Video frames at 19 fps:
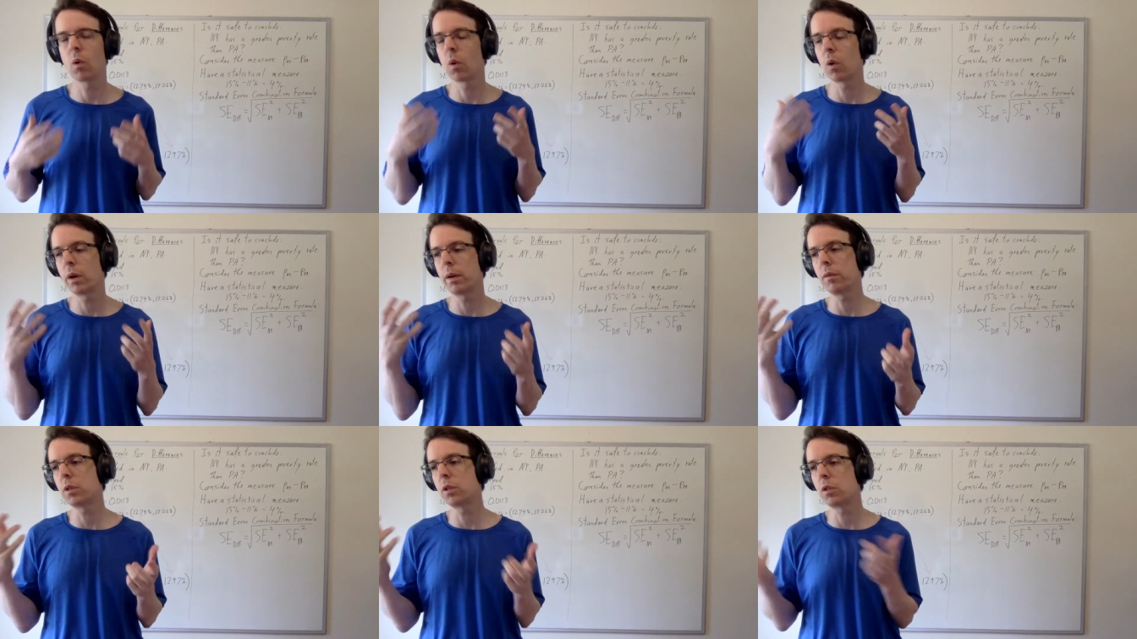
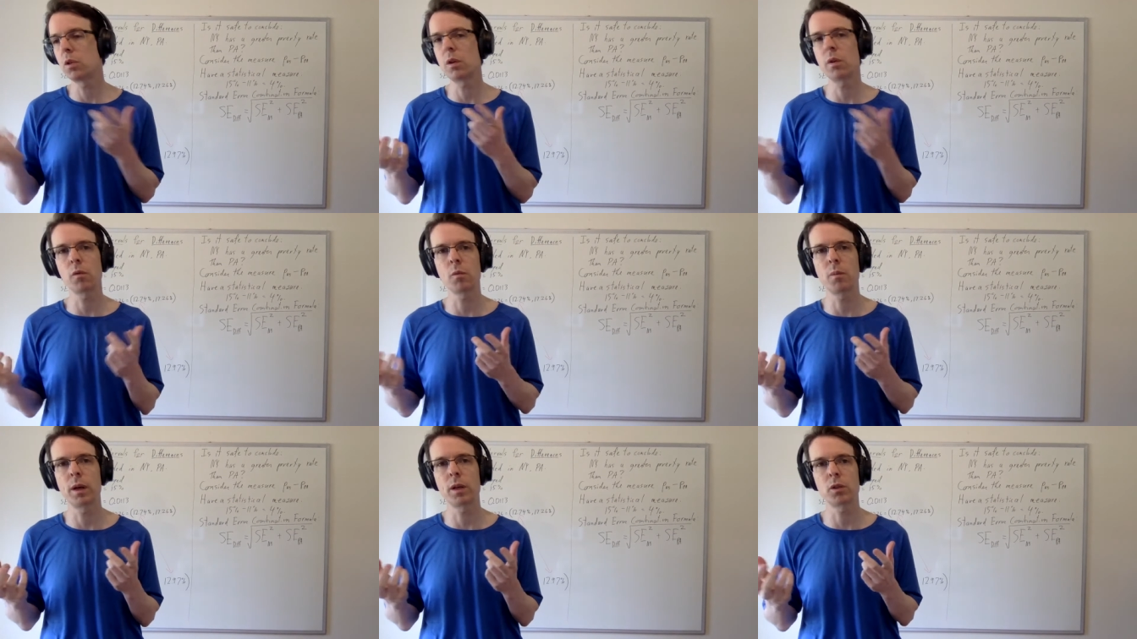or even two
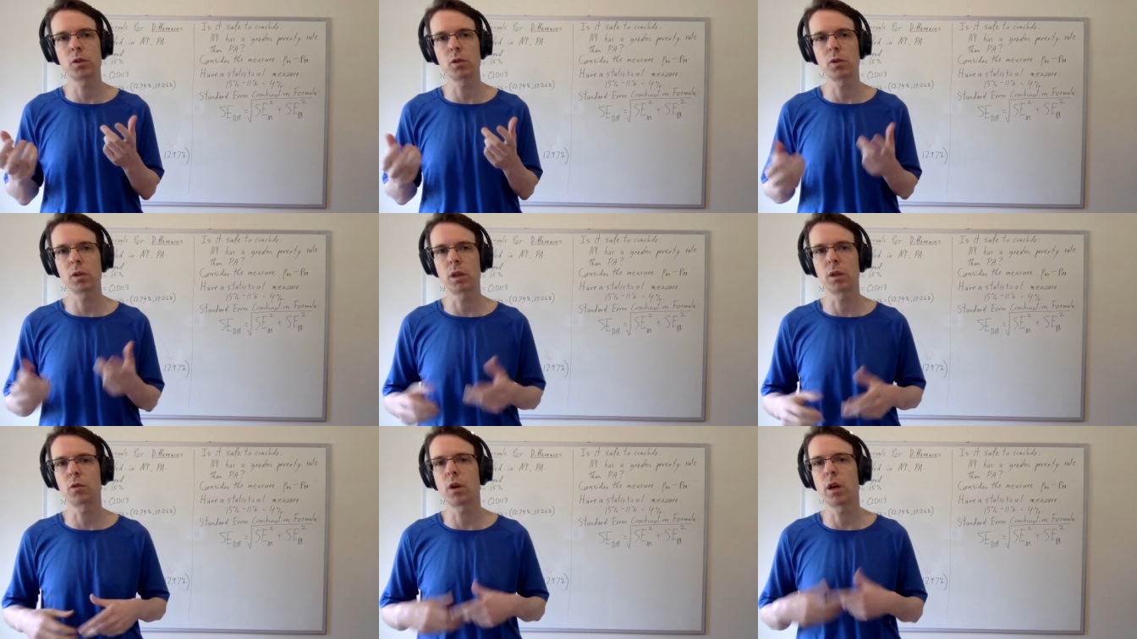different
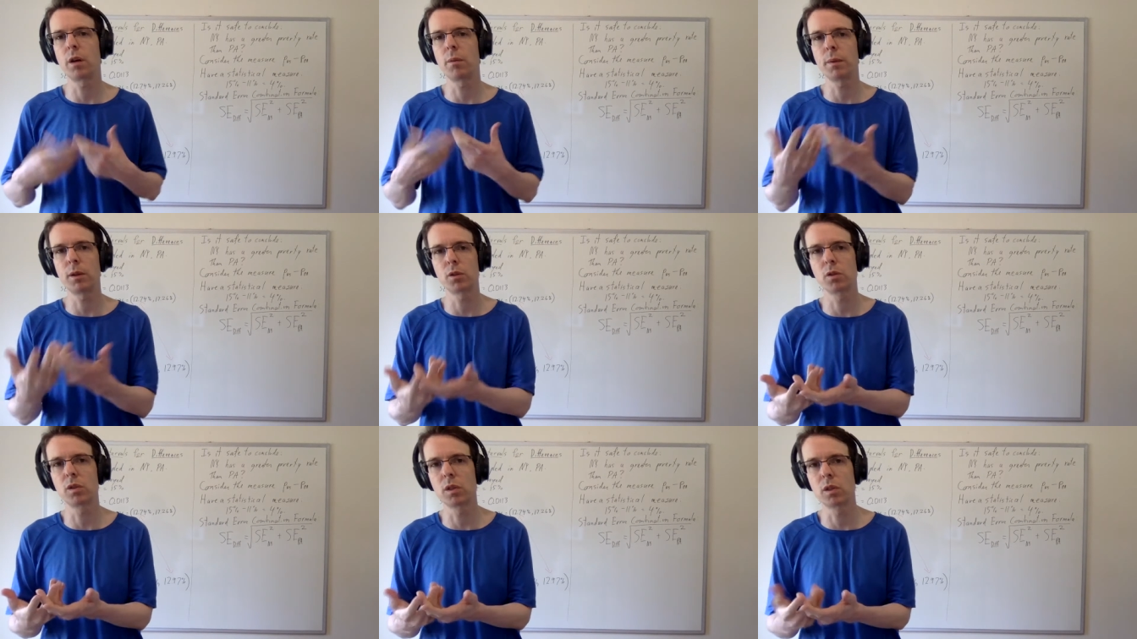measures and trying to
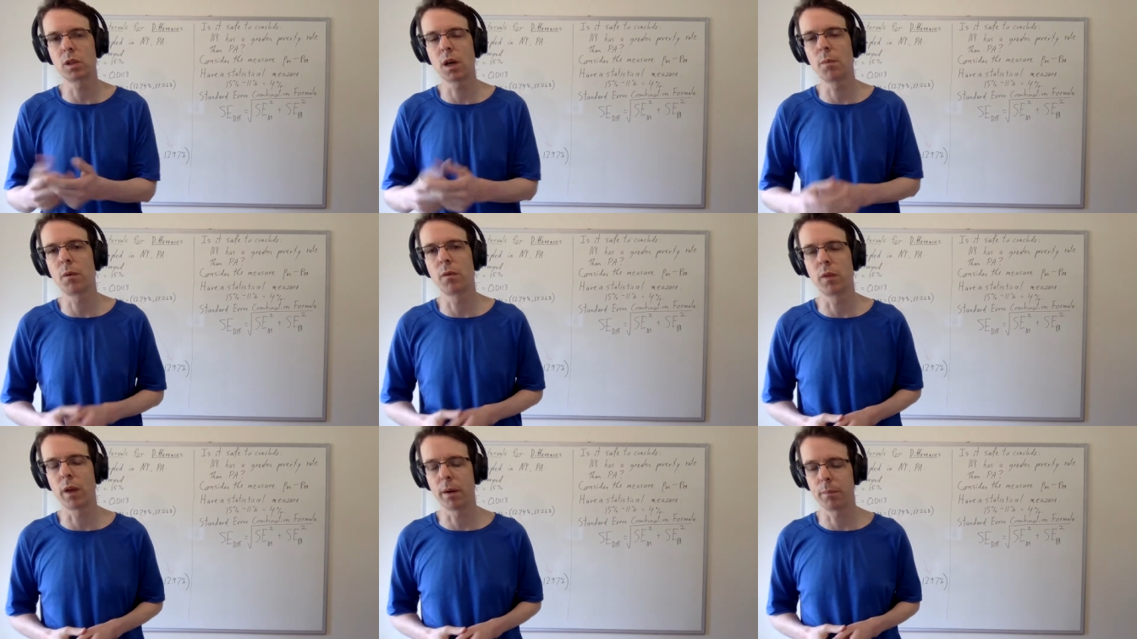measure the
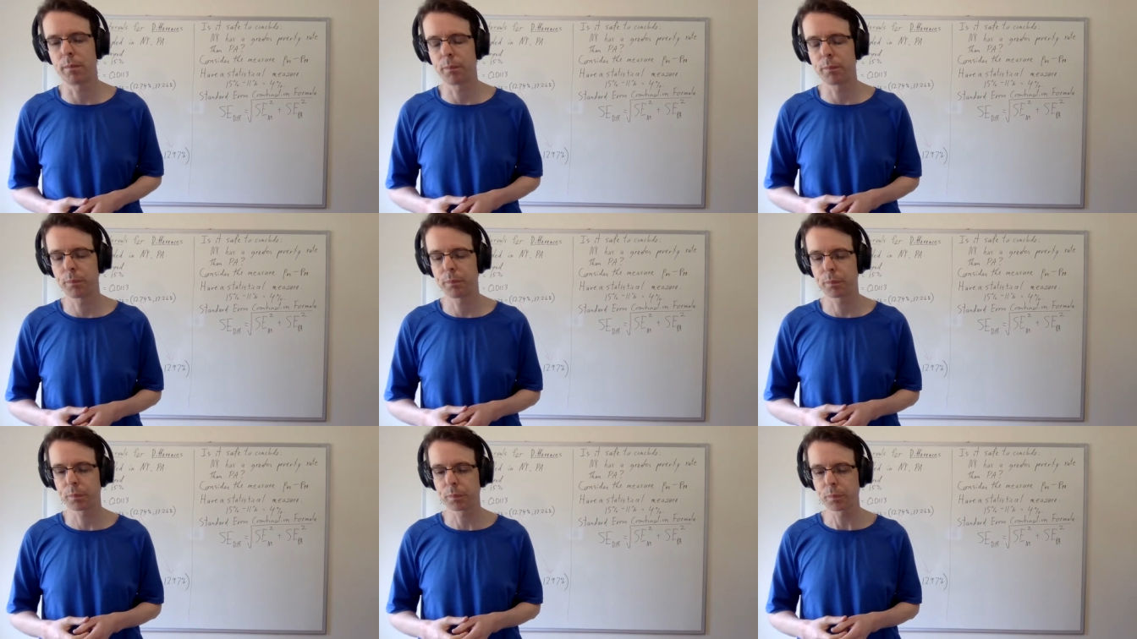sum of them,